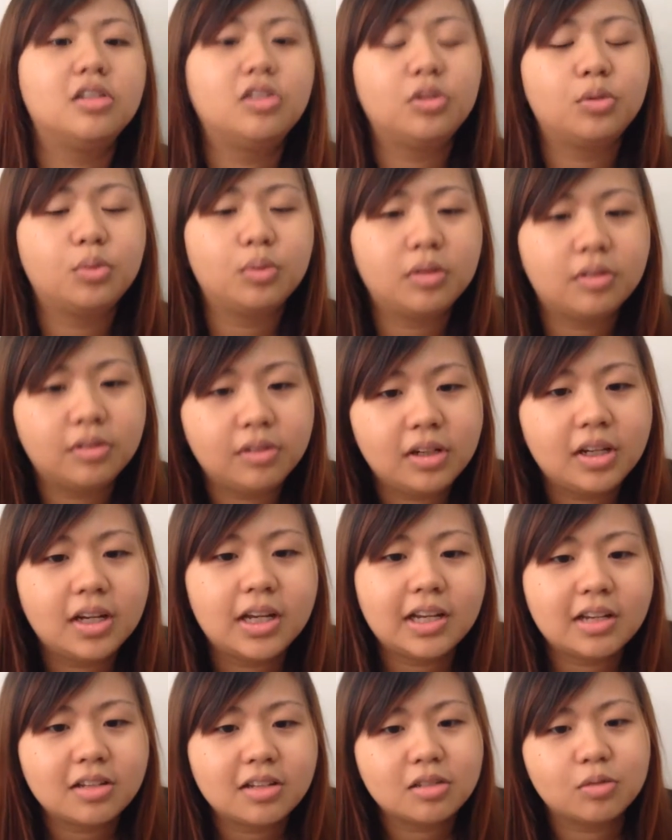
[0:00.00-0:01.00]

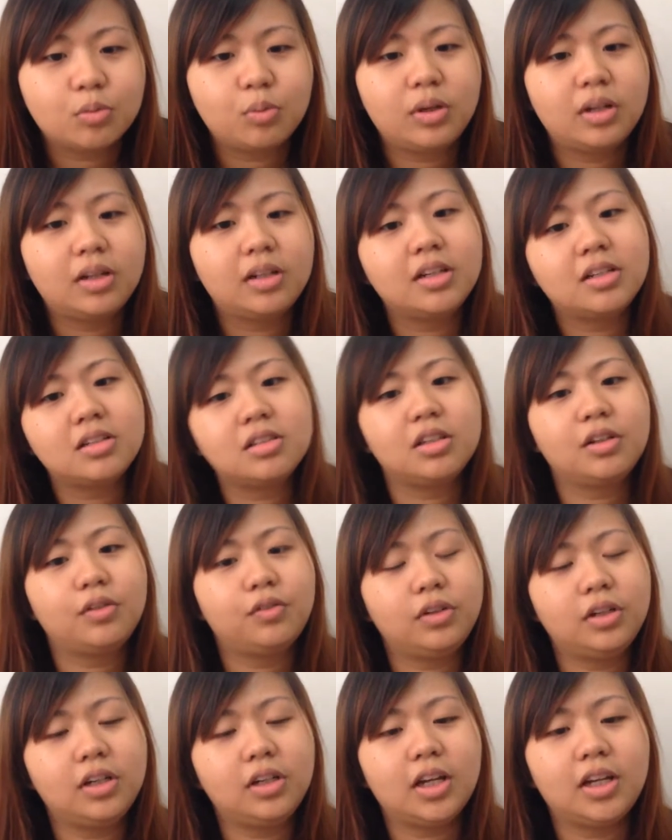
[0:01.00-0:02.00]
jewelry, as well as
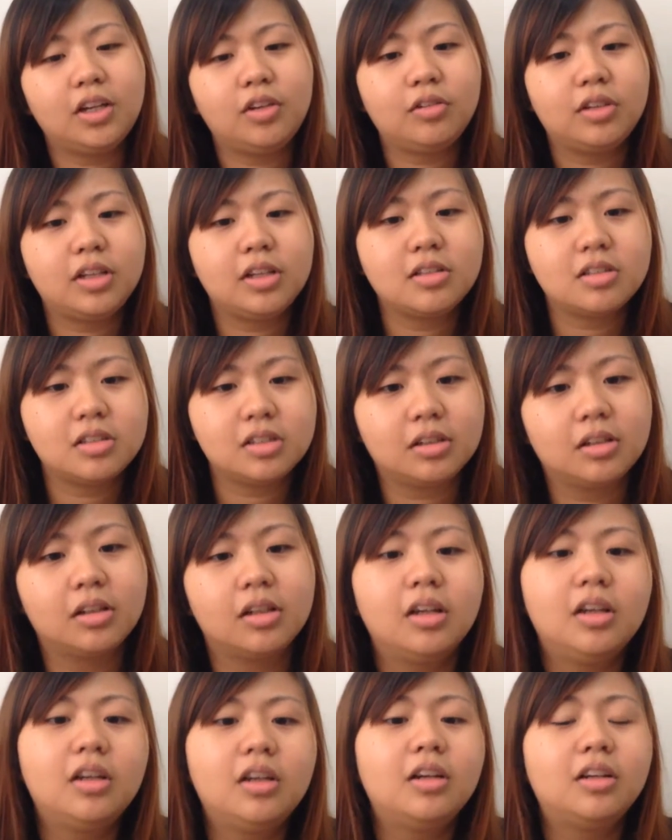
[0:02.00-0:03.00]
everyday
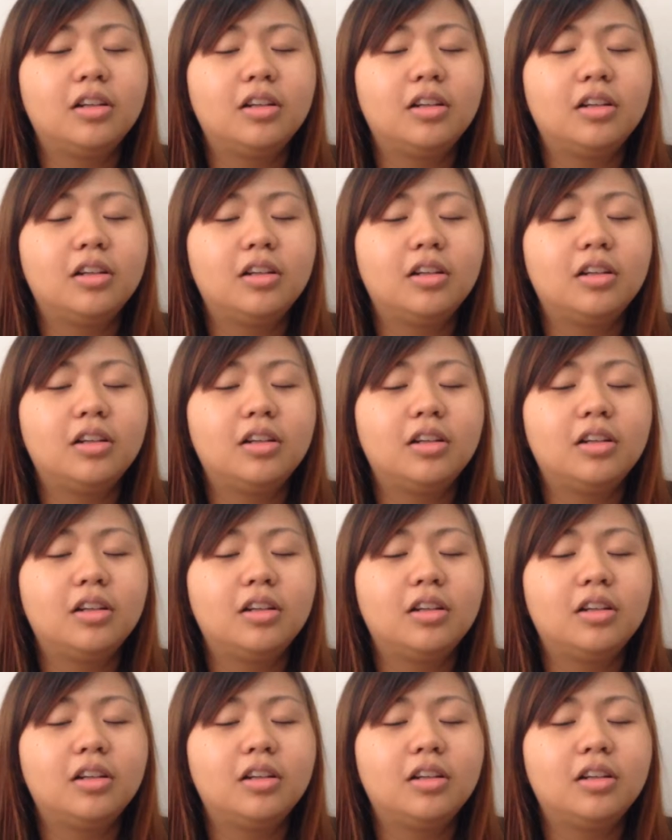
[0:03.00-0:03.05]
utensils.